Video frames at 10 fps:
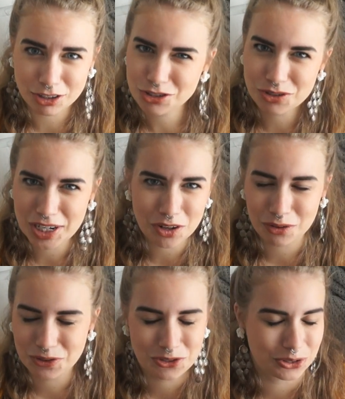on trend
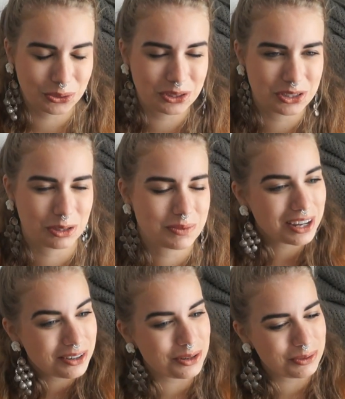off the shoulder tops.
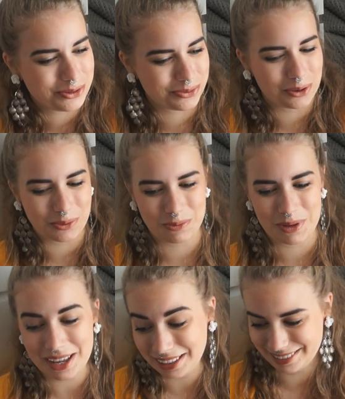I don't know what's wrong with
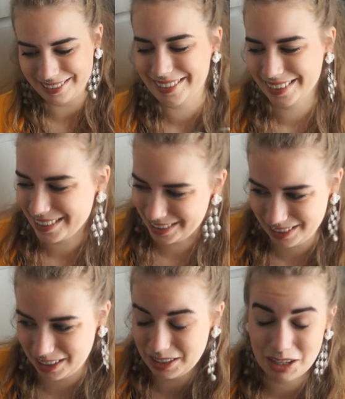me.
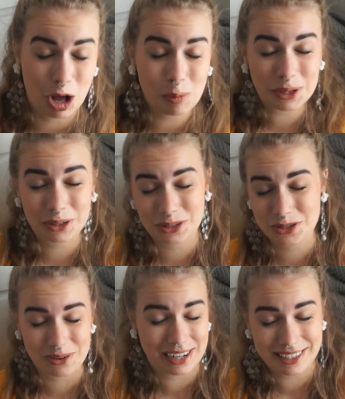Hopping
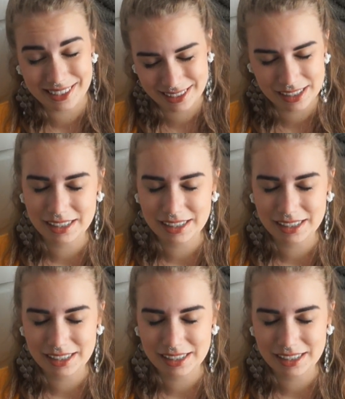on trends.